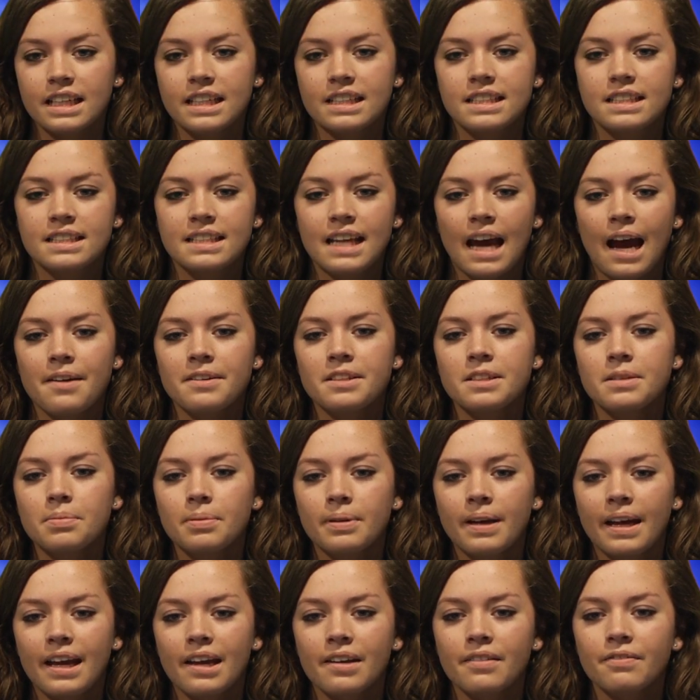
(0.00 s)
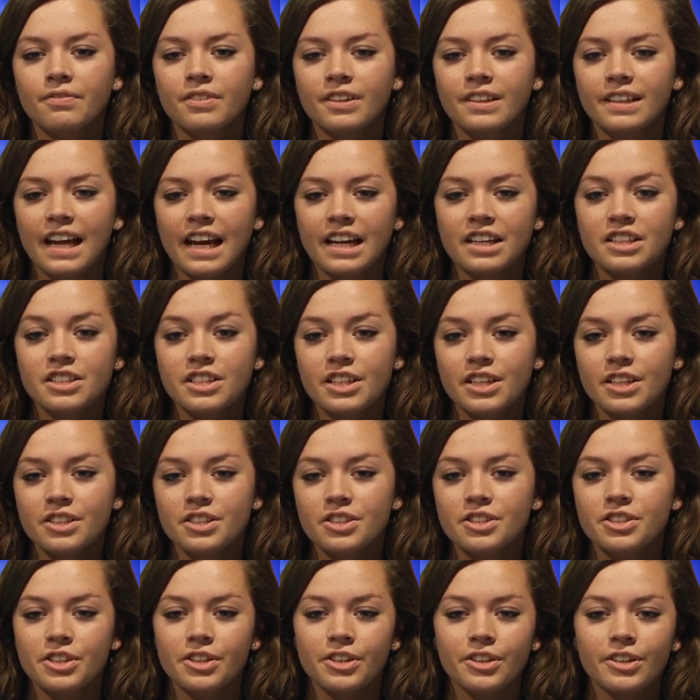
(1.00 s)
it's time to plan for next
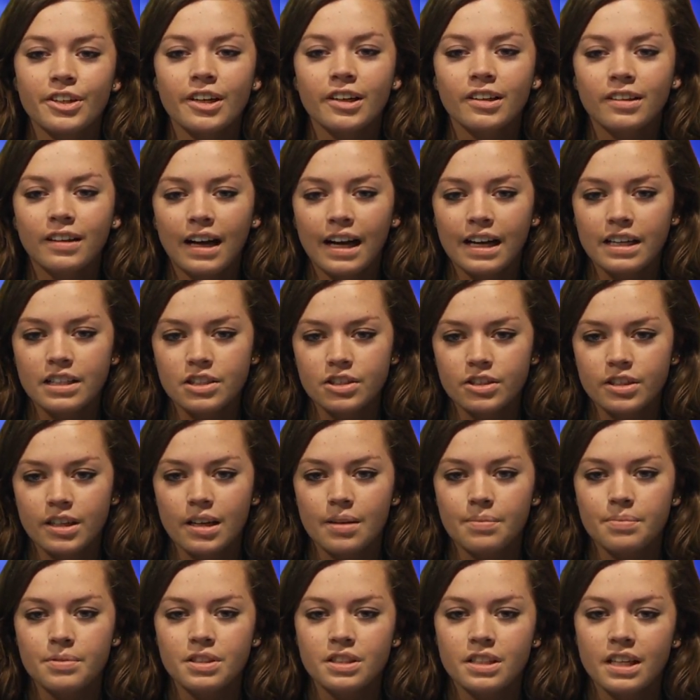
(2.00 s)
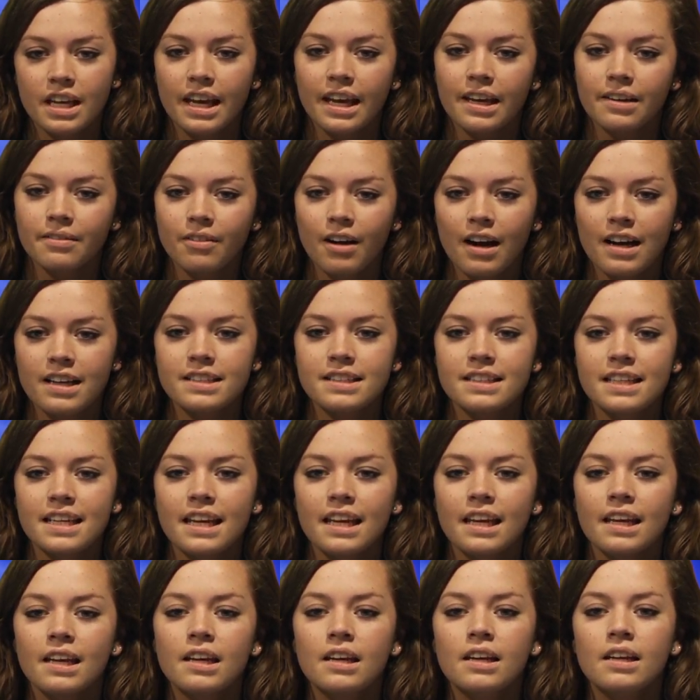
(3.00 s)
year's junior class trip to
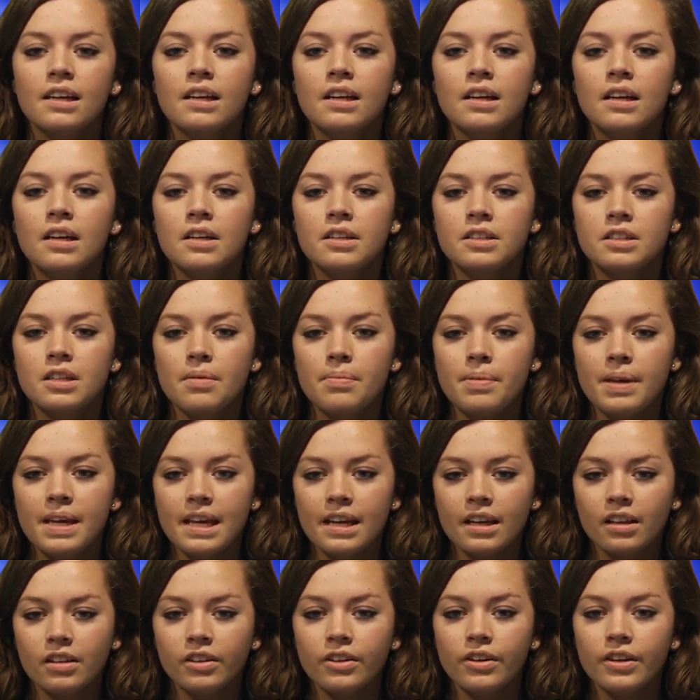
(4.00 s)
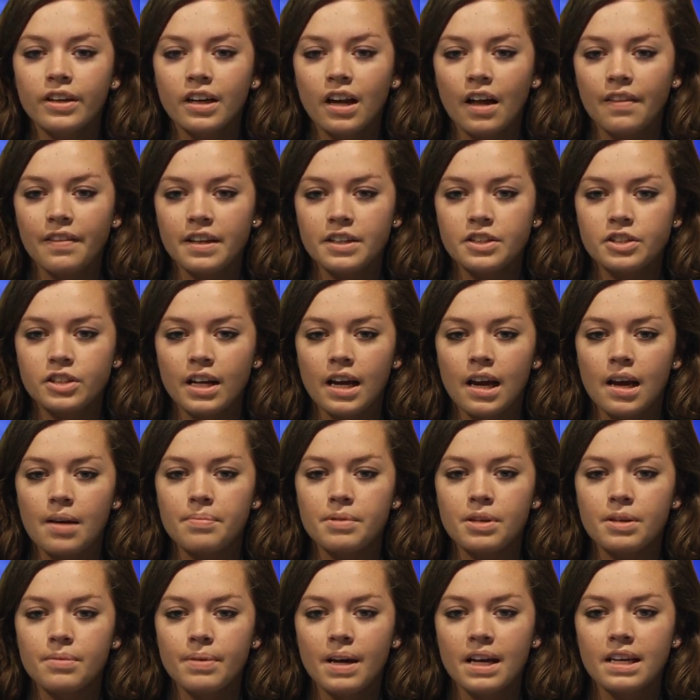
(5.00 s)
NYC. To be included on the trip,
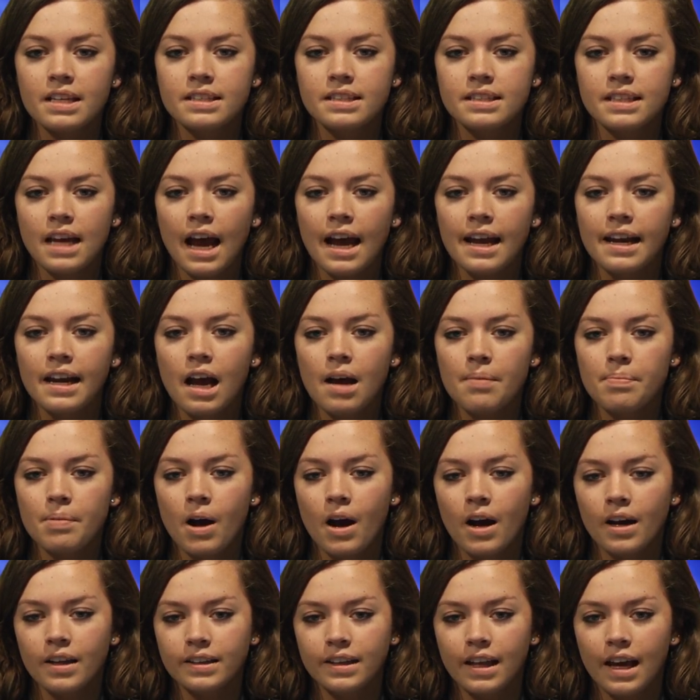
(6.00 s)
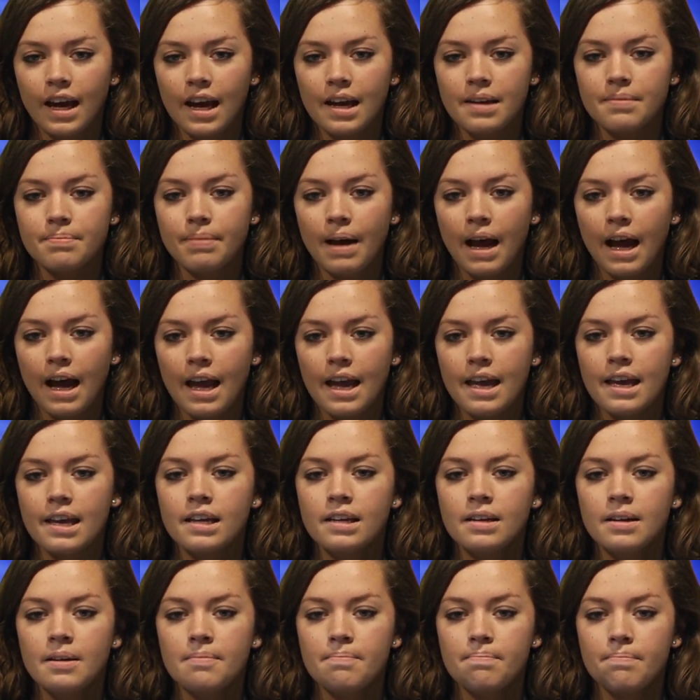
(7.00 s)
you must sign up online by
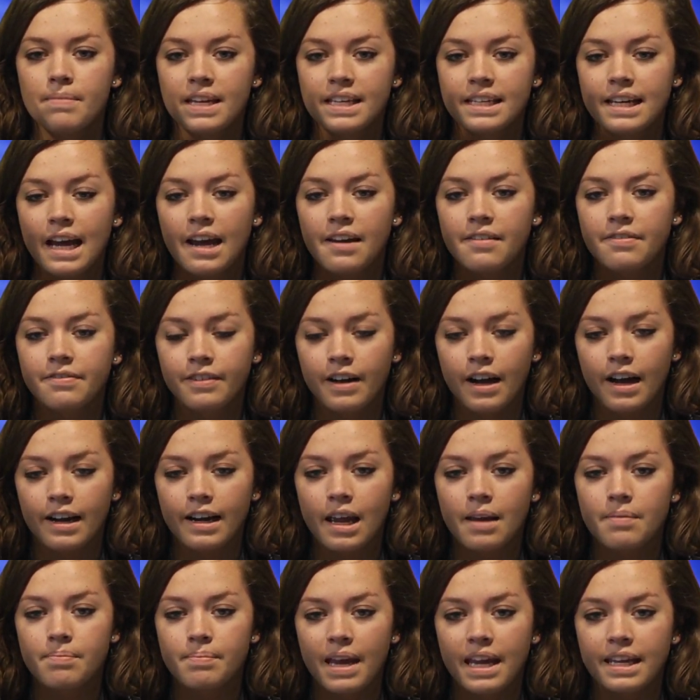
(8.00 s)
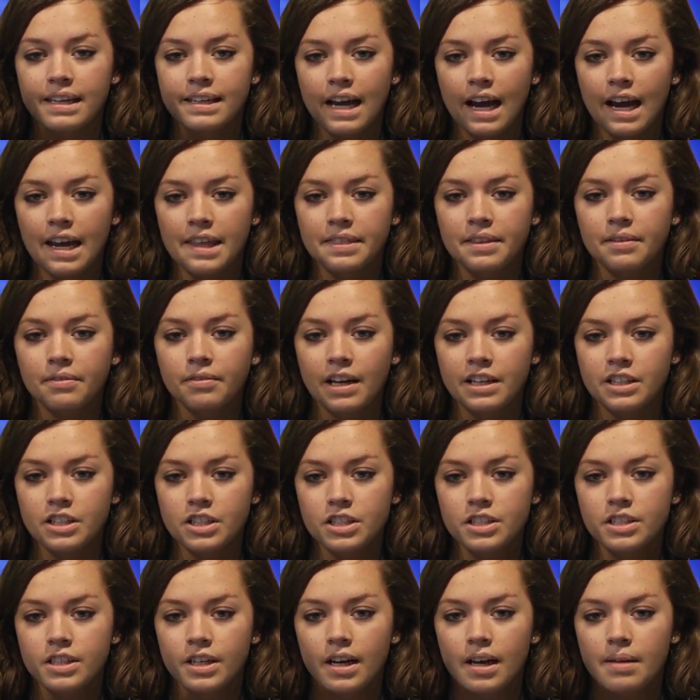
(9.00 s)
Midnight Friday, May 9th,
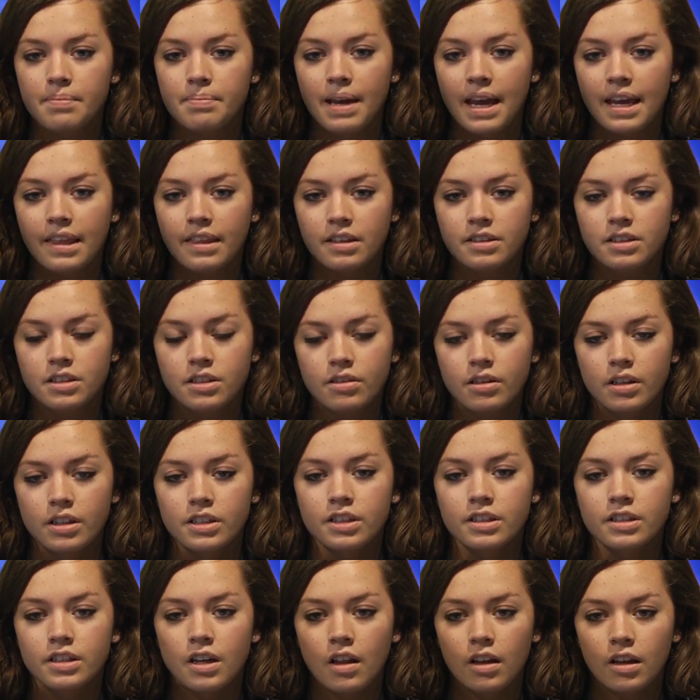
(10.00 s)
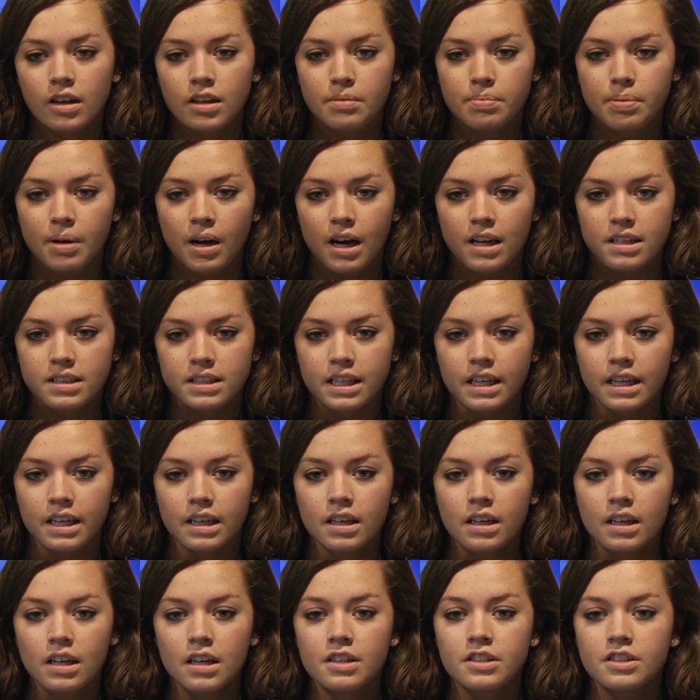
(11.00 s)
register and pay the $200 deposit.
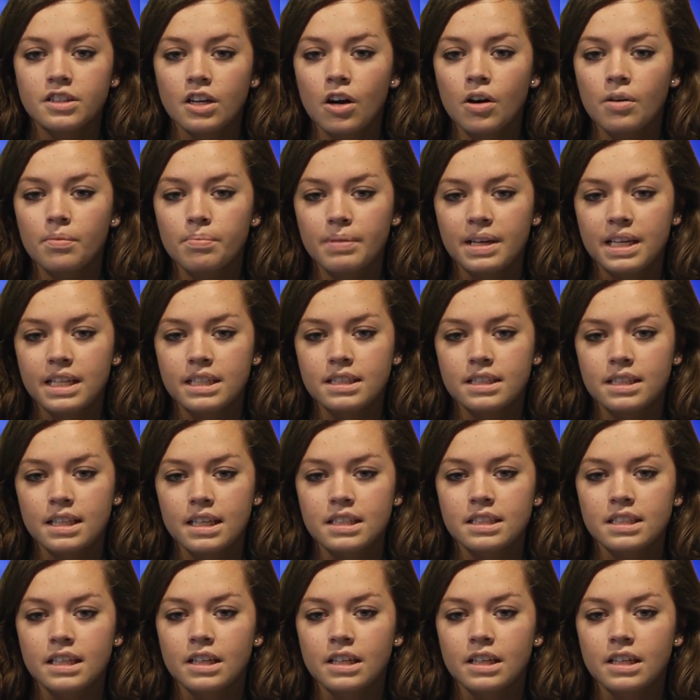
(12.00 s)
Don't miss this